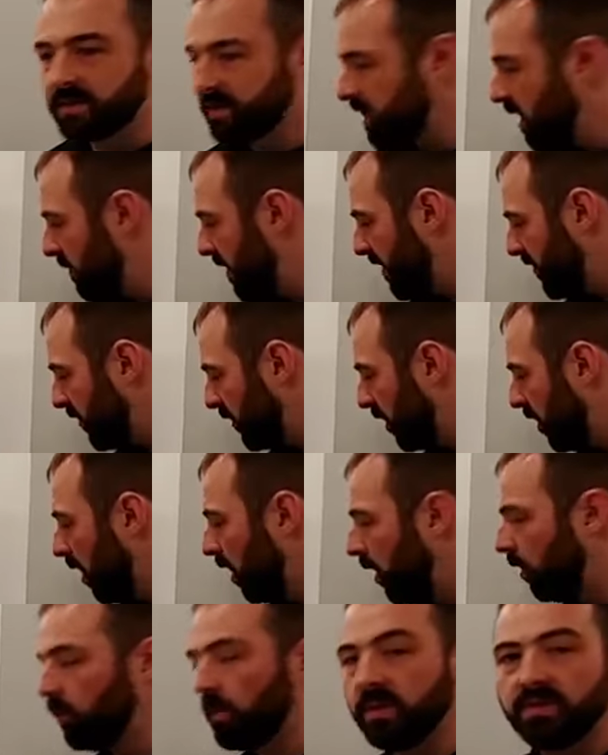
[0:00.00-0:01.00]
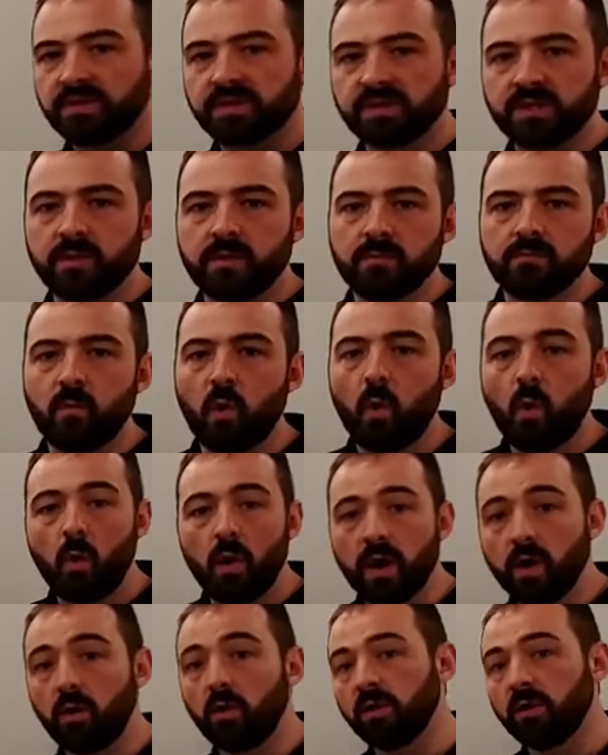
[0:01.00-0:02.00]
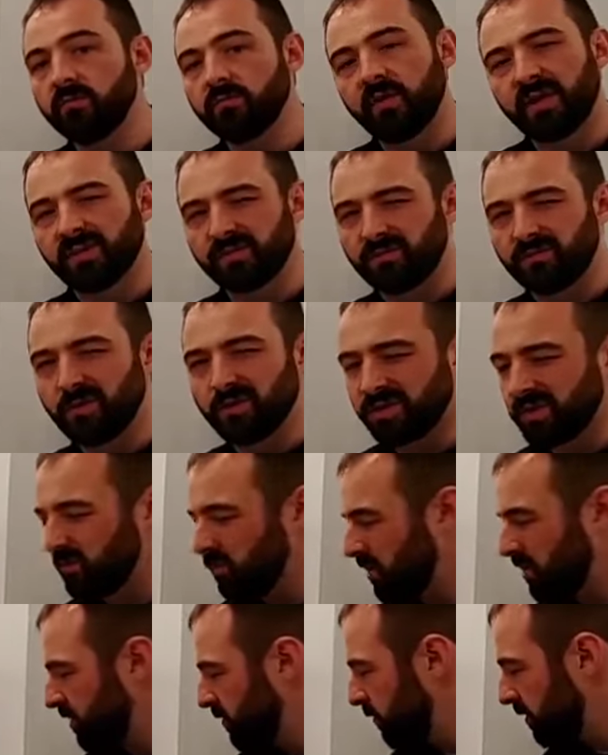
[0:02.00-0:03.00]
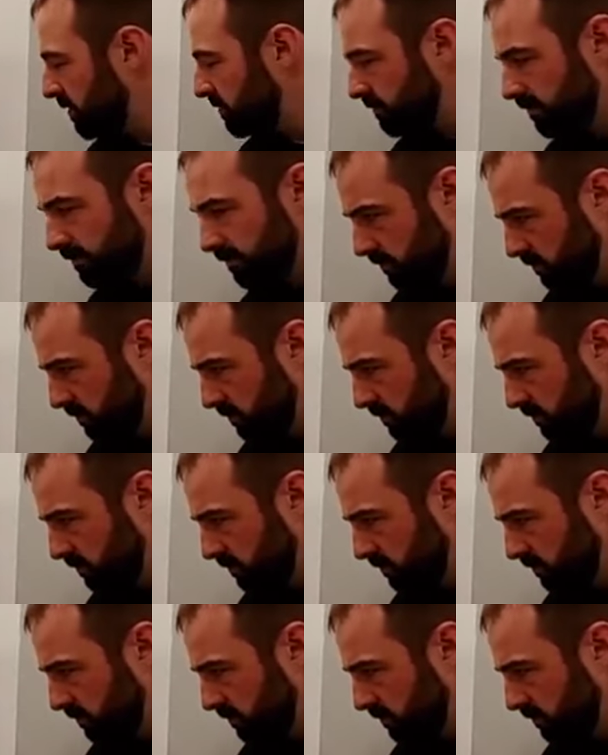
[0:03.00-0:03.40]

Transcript: some ethanol with some oil and vice versa, which would